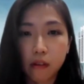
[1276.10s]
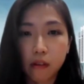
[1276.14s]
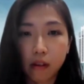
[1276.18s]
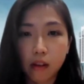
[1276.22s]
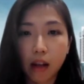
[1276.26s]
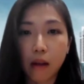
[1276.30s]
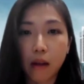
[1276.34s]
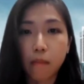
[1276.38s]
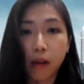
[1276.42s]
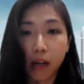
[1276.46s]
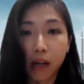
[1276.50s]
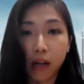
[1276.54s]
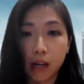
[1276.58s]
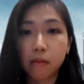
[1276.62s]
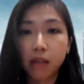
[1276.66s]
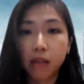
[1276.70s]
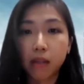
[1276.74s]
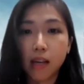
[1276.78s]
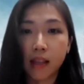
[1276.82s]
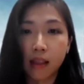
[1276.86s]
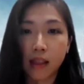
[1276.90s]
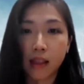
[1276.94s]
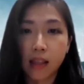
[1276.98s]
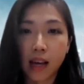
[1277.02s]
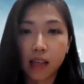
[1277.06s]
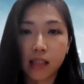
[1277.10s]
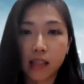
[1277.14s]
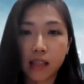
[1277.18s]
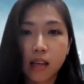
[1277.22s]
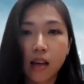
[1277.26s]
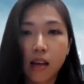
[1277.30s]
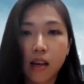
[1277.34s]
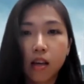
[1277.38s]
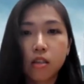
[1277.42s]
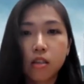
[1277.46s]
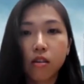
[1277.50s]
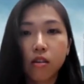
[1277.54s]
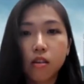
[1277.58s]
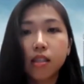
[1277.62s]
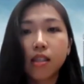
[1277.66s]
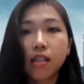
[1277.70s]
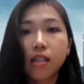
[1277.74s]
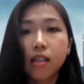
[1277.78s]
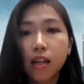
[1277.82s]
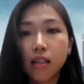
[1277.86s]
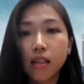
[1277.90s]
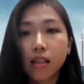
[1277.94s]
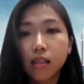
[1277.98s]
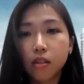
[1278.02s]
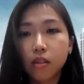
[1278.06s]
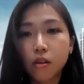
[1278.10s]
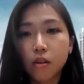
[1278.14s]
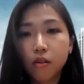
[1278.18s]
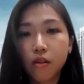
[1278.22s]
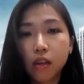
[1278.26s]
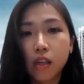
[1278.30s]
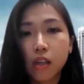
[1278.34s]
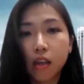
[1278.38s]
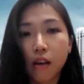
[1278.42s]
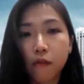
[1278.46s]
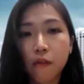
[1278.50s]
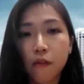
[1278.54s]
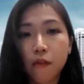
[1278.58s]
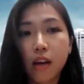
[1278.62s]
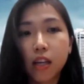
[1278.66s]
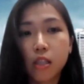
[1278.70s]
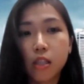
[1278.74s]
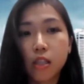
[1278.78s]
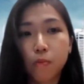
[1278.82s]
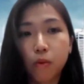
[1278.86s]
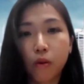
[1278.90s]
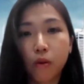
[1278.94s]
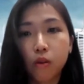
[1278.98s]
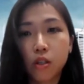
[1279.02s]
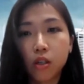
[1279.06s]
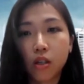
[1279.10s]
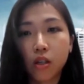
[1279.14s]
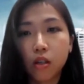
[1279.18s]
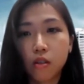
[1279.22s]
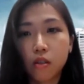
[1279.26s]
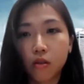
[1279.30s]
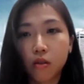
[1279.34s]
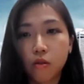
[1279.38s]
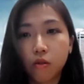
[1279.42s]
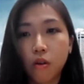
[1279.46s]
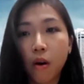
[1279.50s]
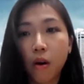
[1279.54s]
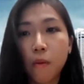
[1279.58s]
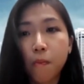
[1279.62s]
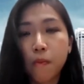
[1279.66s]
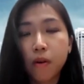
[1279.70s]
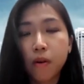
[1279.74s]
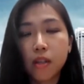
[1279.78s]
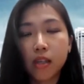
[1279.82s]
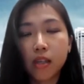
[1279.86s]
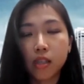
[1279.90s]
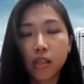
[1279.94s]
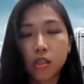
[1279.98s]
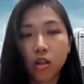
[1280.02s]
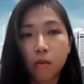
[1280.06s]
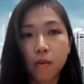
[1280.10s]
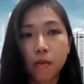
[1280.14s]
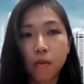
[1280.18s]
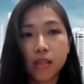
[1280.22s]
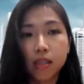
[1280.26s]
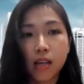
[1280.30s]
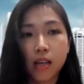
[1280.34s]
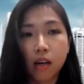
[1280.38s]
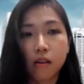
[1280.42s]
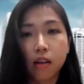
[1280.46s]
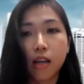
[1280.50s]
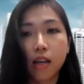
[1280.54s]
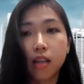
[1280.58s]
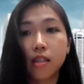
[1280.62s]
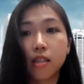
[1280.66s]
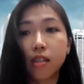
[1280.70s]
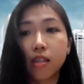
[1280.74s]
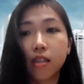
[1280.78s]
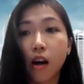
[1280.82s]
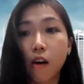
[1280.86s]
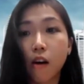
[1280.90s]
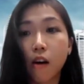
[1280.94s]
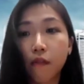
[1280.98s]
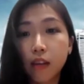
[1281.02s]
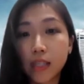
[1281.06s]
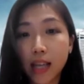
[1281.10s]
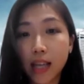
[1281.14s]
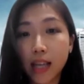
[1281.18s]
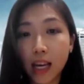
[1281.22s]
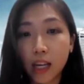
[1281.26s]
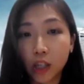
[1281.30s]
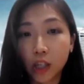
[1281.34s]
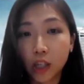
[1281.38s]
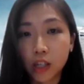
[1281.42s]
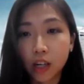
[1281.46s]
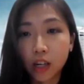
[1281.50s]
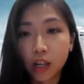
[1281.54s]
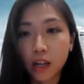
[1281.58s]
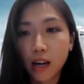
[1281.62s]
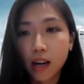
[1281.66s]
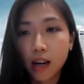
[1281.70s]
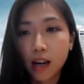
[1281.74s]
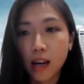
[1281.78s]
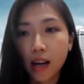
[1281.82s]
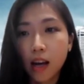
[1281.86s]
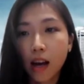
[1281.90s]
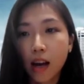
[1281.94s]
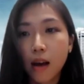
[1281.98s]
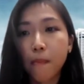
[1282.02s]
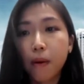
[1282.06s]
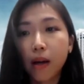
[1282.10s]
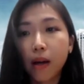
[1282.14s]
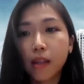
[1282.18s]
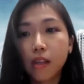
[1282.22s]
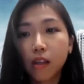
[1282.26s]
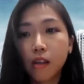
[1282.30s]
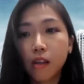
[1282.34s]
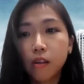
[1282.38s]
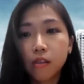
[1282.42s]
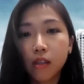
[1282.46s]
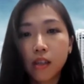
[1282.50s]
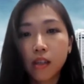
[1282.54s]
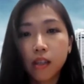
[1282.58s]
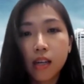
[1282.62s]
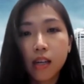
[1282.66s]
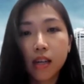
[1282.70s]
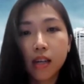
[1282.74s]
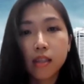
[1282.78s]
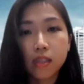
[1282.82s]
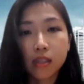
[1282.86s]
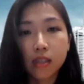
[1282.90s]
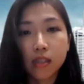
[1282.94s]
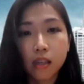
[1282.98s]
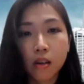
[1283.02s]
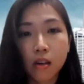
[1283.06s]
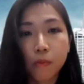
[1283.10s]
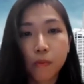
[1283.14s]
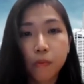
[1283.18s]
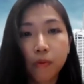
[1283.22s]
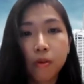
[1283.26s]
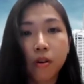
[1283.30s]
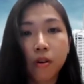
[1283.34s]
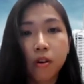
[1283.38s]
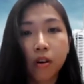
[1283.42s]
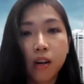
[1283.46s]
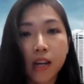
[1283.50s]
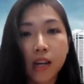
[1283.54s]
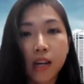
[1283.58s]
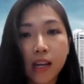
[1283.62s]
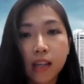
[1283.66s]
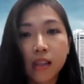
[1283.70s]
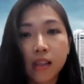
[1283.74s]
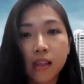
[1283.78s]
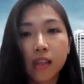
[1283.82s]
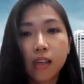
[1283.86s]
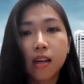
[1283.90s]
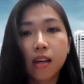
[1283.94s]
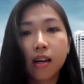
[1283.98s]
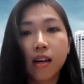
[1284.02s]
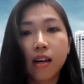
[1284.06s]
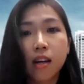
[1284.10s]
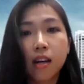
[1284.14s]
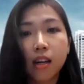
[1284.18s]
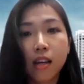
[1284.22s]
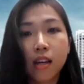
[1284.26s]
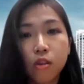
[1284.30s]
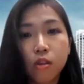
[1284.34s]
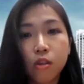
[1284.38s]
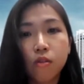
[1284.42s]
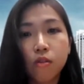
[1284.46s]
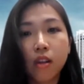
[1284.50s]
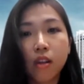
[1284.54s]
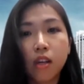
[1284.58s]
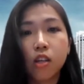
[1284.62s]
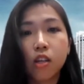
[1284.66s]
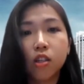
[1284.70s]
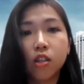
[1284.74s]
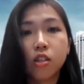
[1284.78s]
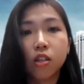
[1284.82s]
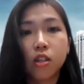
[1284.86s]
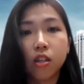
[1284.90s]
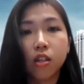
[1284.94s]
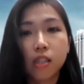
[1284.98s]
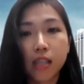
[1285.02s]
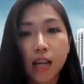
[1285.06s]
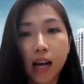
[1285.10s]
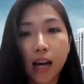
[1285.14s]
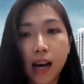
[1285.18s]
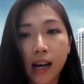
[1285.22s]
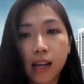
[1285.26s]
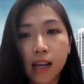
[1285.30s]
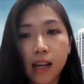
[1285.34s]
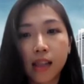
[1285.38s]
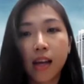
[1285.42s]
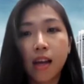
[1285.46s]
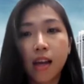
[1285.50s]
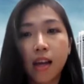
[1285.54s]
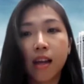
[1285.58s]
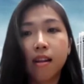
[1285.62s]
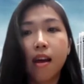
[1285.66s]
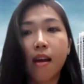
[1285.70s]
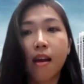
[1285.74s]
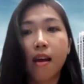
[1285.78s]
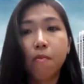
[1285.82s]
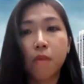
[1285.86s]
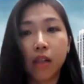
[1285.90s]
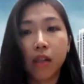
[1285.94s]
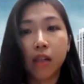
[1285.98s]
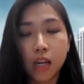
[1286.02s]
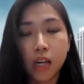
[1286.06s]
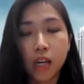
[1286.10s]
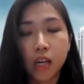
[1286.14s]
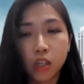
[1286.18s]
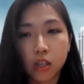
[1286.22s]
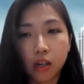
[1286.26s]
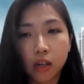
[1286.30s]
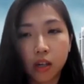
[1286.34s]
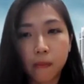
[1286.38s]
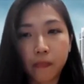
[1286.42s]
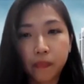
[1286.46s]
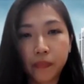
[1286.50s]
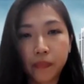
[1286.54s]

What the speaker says: that make up the index. So this index is going to give you exposure to companies domiciled in Southeast Asia, particularly in Singapore, India, Indonesia, Thailand, and Malaysia.